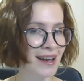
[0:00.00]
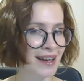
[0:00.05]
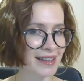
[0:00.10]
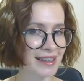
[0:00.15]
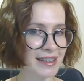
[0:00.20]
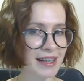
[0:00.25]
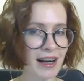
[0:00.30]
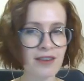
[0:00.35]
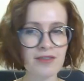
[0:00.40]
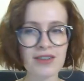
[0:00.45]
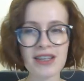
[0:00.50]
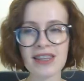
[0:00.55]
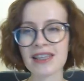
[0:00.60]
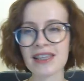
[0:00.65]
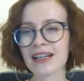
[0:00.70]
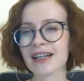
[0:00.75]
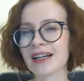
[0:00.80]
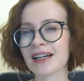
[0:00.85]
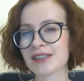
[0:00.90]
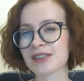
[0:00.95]
And currently,
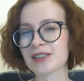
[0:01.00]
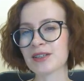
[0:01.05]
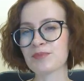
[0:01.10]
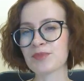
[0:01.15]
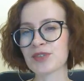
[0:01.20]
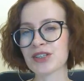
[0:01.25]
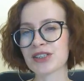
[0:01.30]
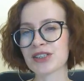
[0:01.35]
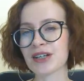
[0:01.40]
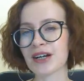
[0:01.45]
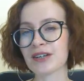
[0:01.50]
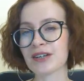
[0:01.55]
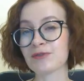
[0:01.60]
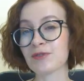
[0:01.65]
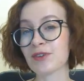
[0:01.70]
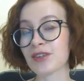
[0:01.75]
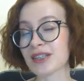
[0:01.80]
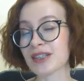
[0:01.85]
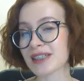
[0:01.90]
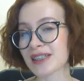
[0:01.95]
the custom design
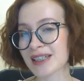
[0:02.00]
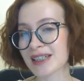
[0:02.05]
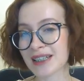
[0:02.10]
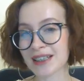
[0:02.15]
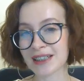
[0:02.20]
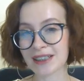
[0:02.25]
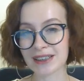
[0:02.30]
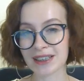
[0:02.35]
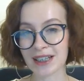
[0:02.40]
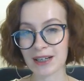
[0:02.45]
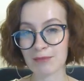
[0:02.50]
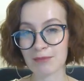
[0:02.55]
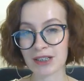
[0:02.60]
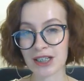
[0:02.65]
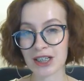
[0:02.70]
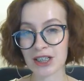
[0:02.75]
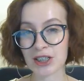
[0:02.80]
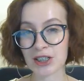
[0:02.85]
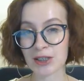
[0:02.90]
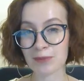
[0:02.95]
for the single
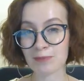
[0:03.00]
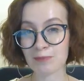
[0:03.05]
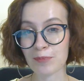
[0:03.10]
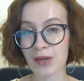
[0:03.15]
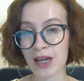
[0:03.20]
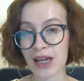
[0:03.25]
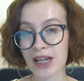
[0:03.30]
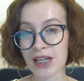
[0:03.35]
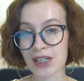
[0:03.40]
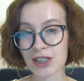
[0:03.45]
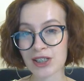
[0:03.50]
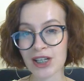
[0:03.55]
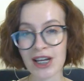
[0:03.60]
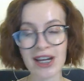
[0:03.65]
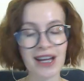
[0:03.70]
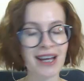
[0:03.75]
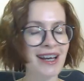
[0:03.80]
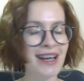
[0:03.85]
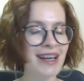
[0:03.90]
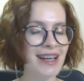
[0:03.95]
accommodation page
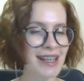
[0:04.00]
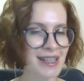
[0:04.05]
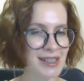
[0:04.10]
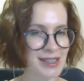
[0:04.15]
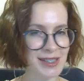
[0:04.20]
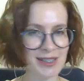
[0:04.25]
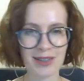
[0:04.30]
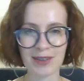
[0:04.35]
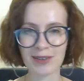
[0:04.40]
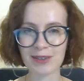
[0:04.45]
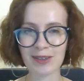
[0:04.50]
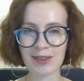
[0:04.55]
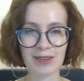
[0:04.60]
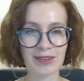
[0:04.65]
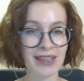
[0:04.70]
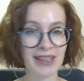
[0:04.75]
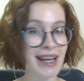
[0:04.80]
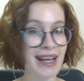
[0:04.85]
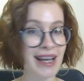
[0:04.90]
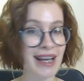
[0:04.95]
is no
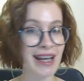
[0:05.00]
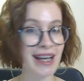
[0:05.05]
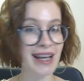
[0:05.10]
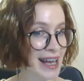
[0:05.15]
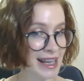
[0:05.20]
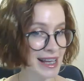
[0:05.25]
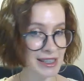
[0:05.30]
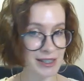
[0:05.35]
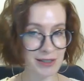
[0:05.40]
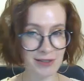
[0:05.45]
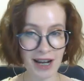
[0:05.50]
longer a